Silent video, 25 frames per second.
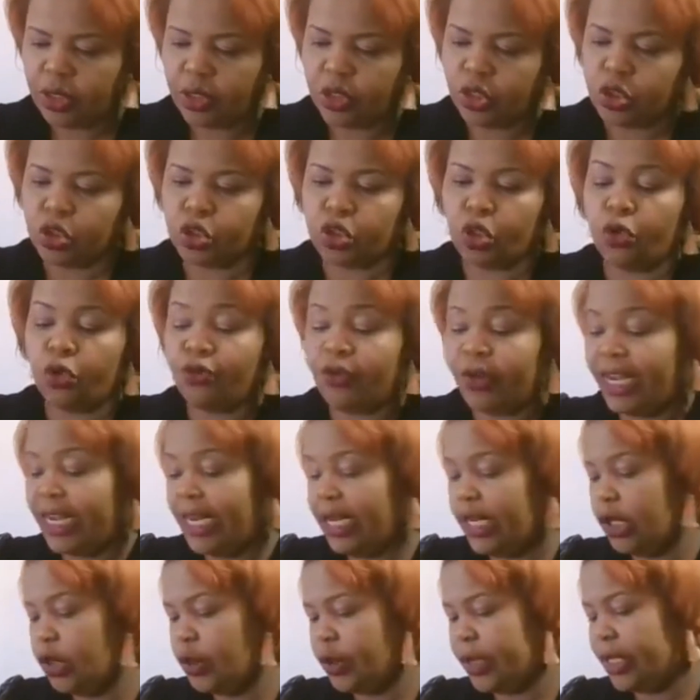So
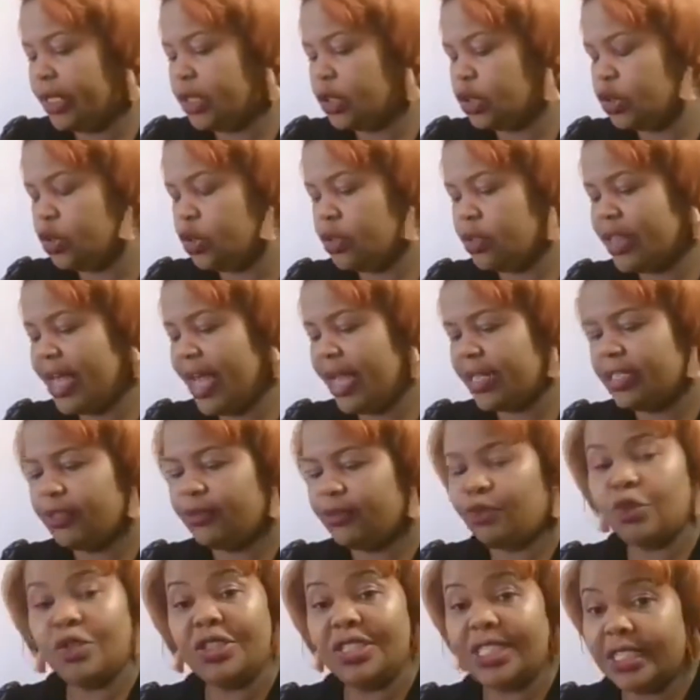really look into that.
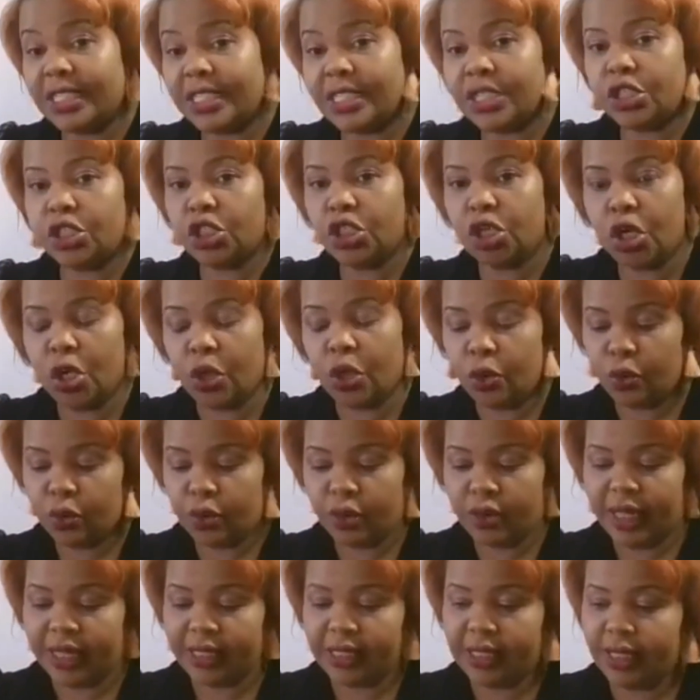If you didn't know
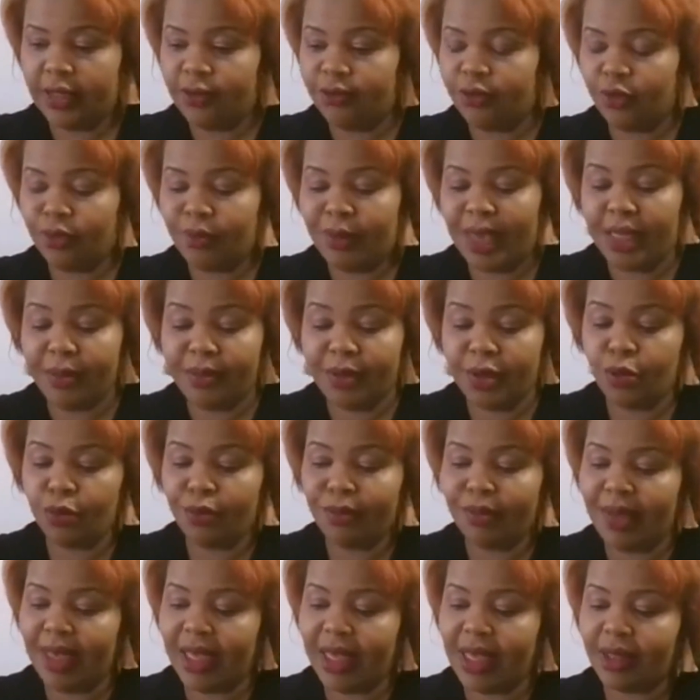that, maybe you
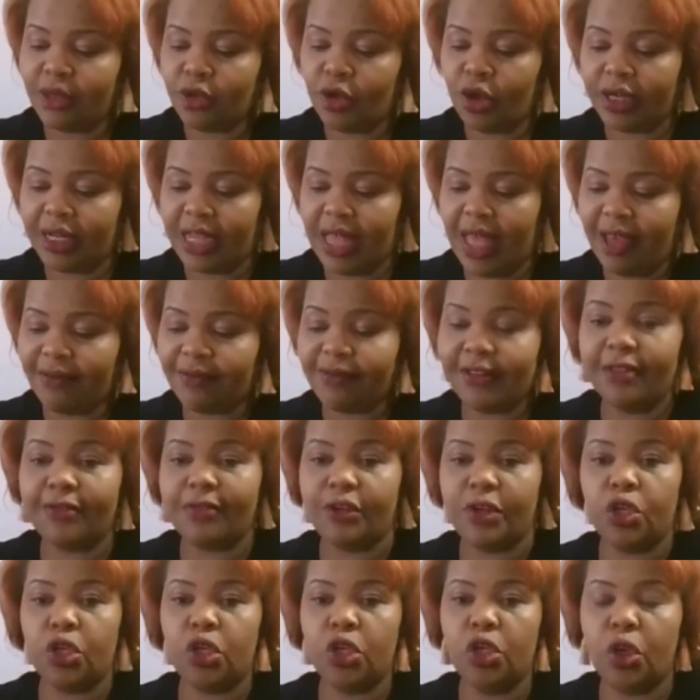may not have
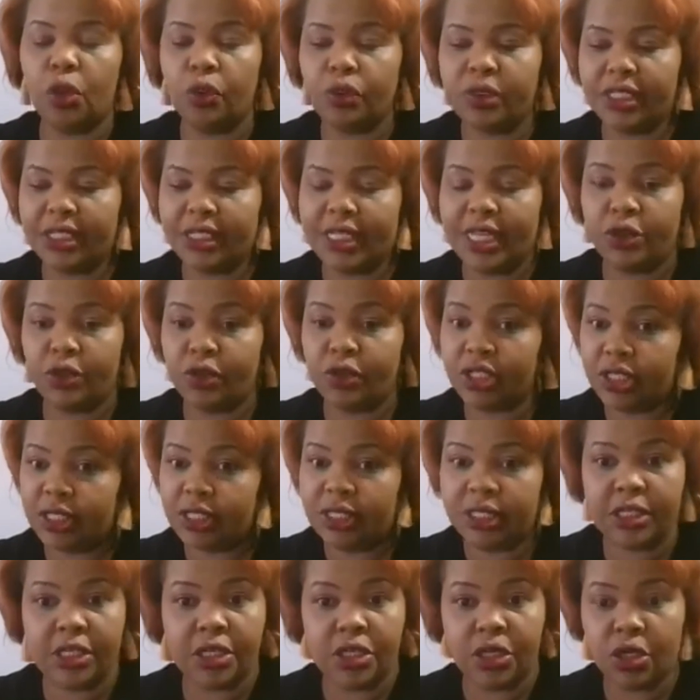even noticed, and you just
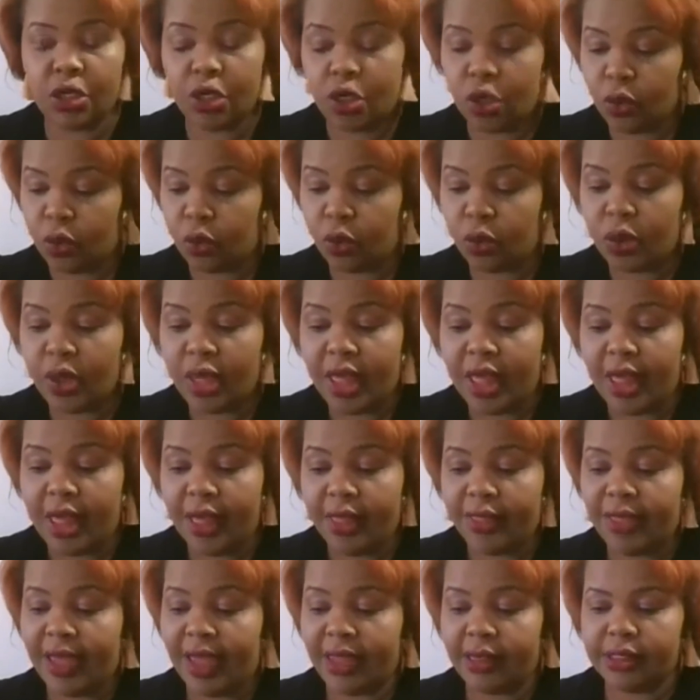didn't know
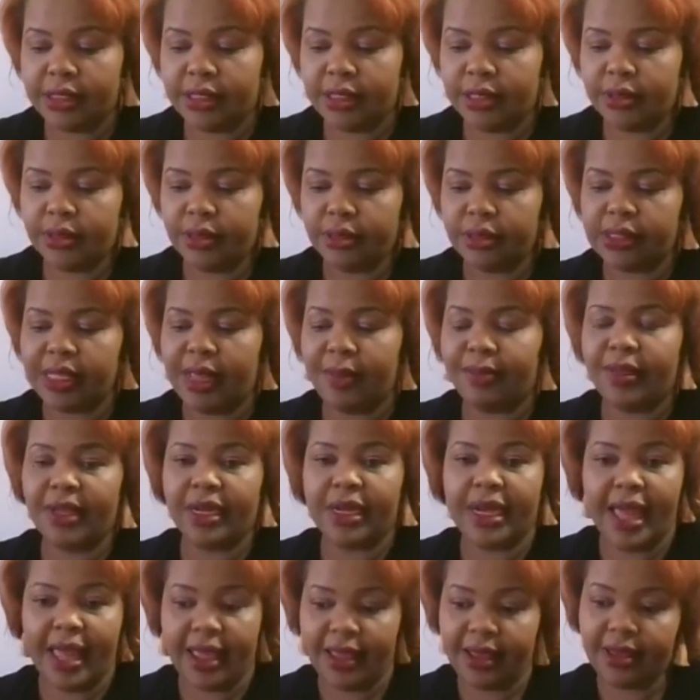that something
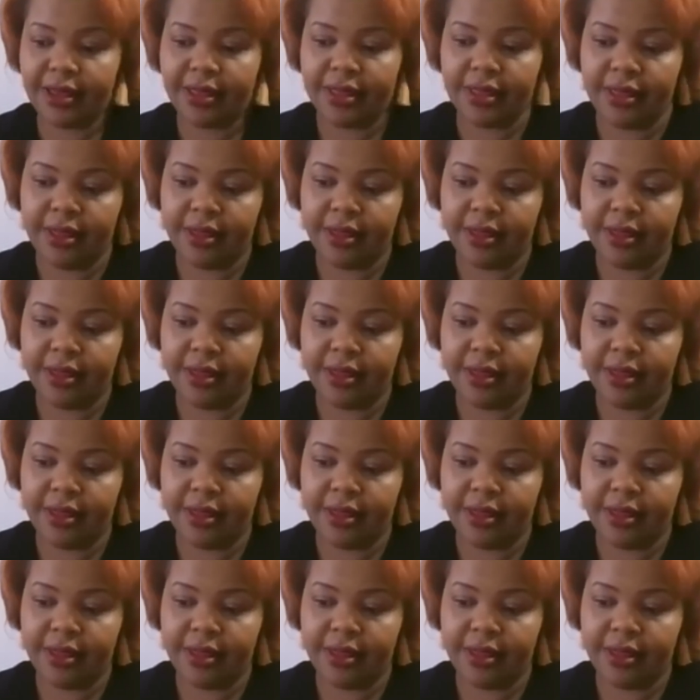like